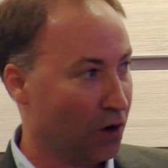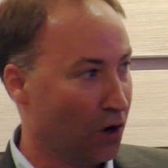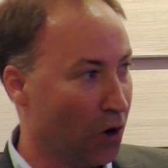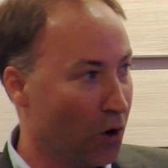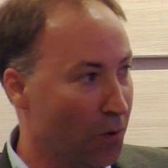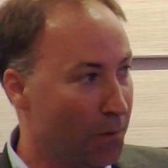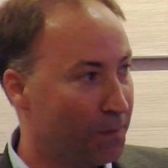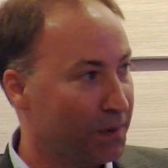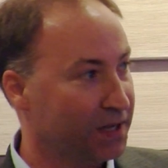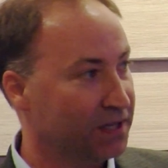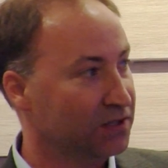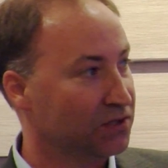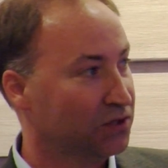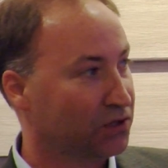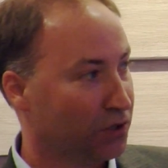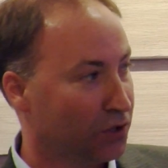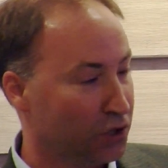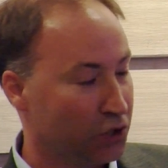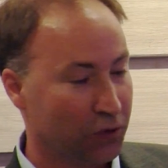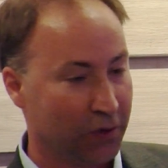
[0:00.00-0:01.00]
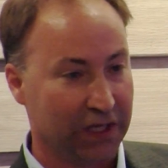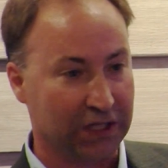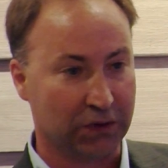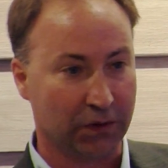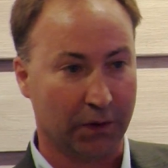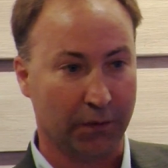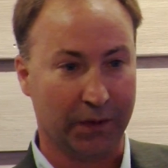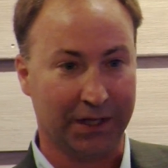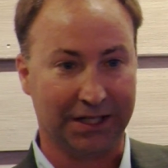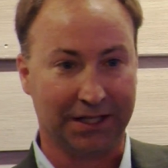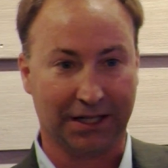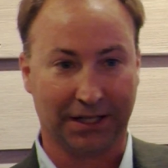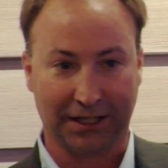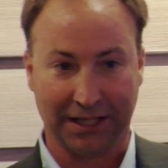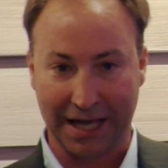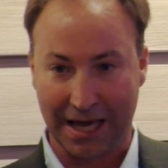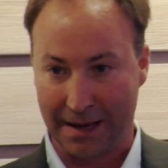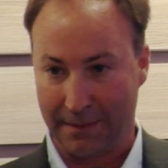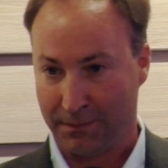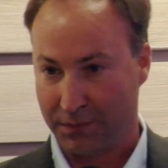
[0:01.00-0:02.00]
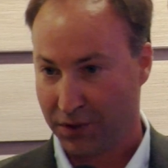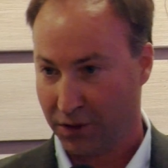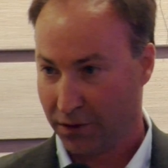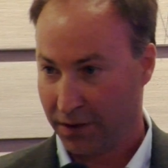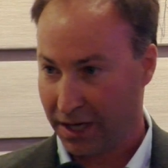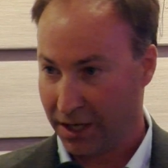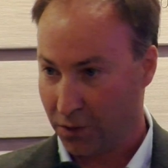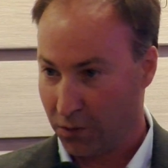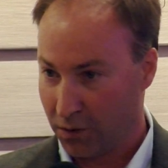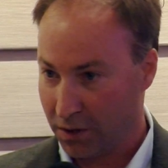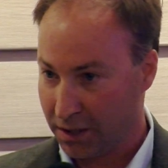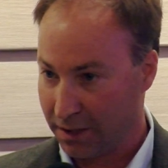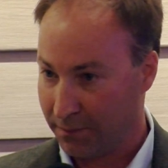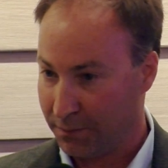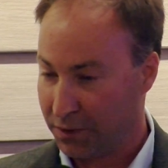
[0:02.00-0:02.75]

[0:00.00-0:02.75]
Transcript: open surgeries where we'd clamp your aorta,